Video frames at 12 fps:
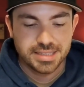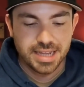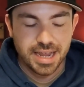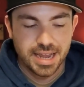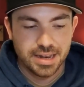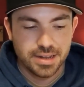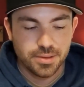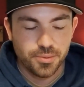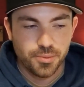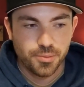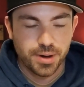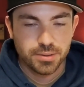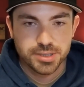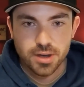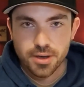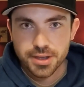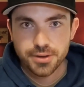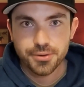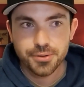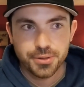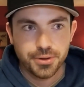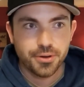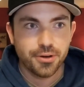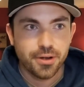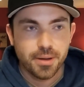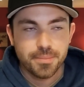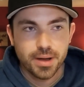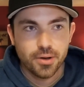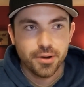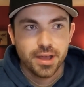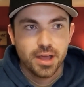And when I was talking earlier about